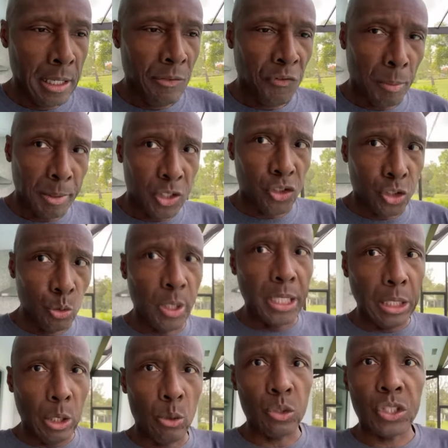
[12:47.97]
from a student
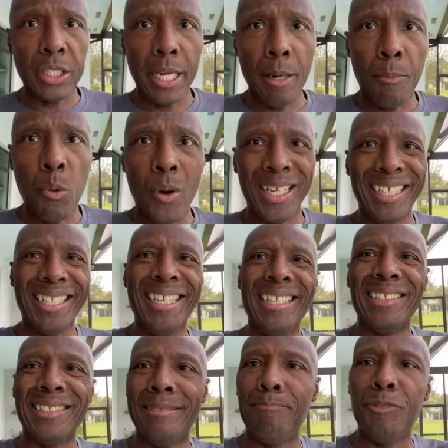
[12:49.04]
loan standpoint to get
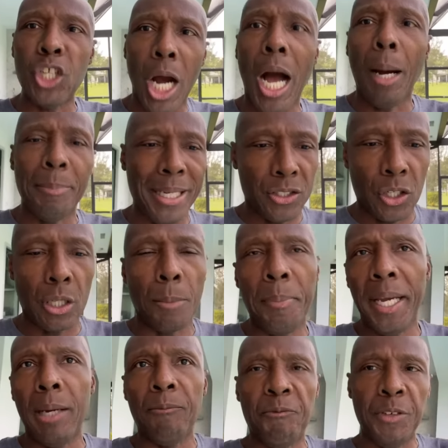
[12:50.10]
a job that's going to
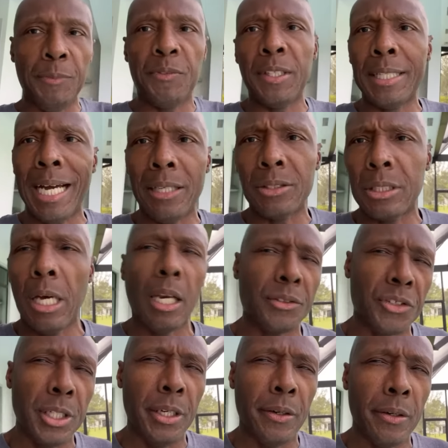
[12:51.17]
pay them $50,000
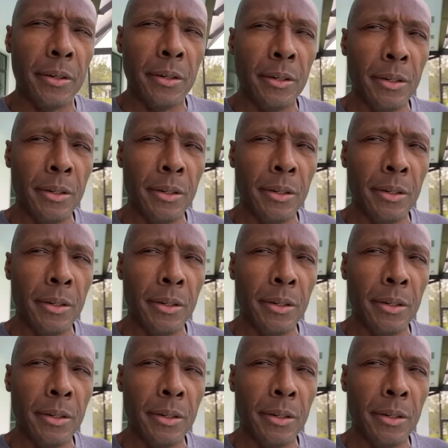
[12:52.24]
a year,